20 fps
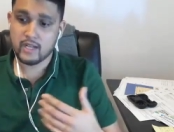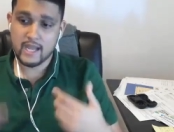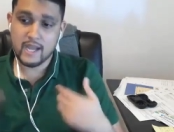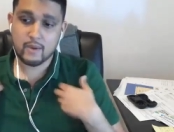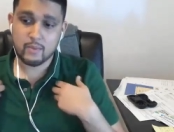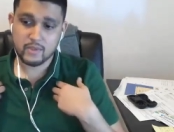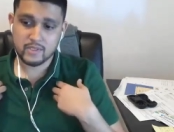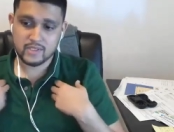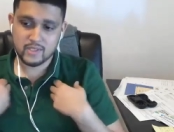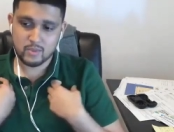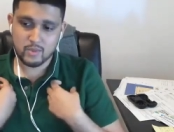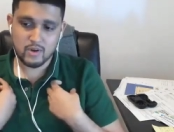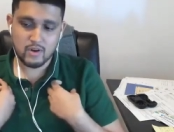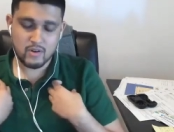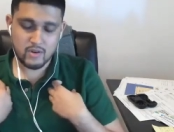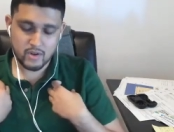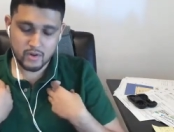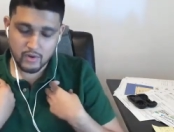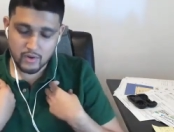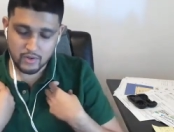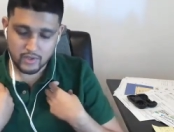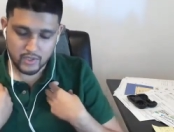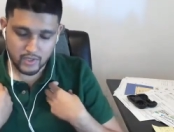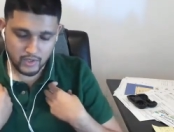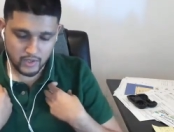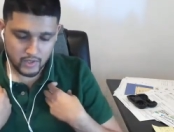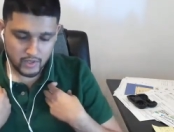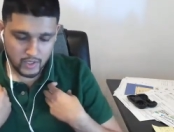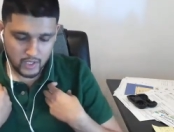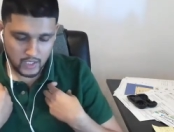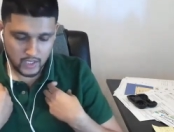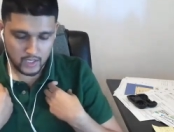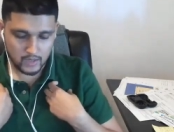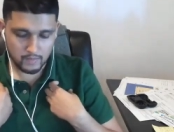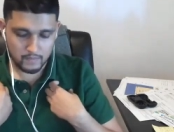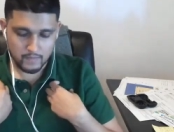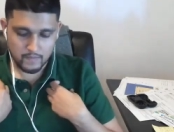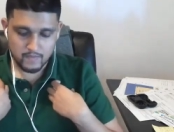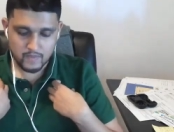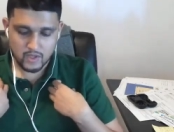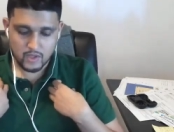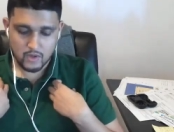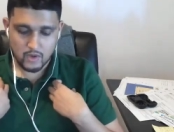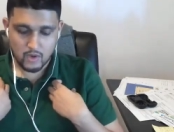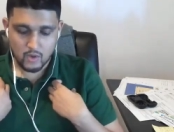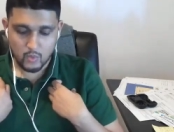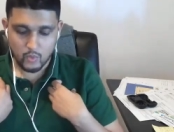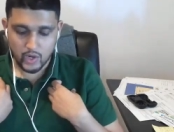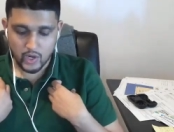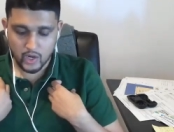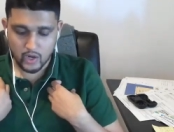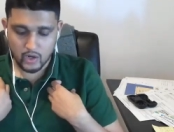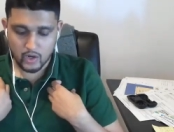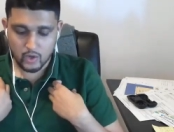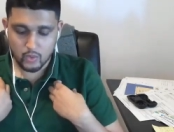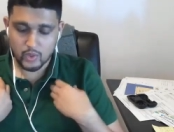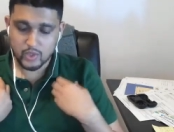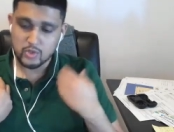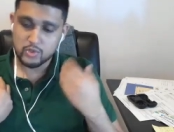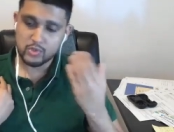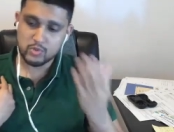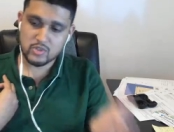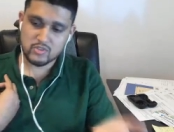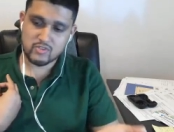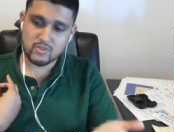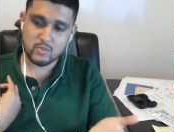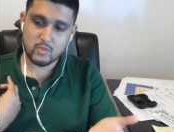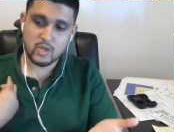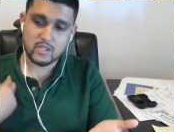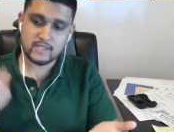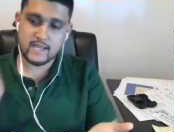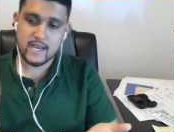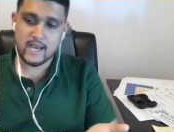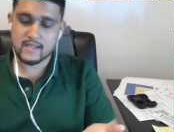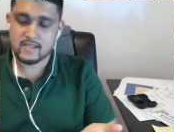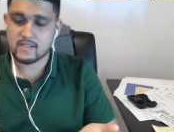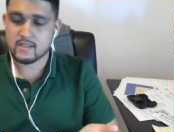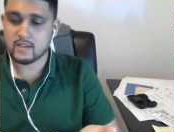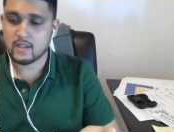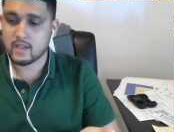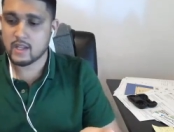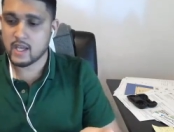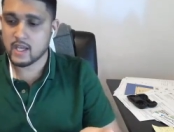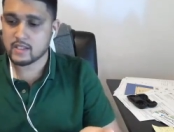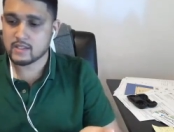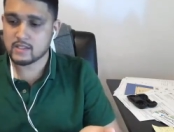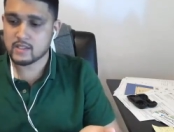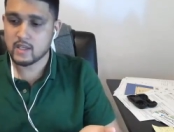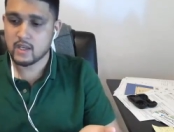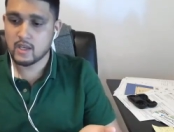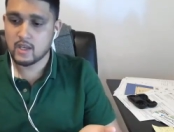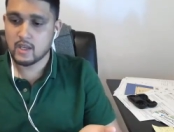And I wasn't aware of it earlier, um, where when you switch from one task to the next.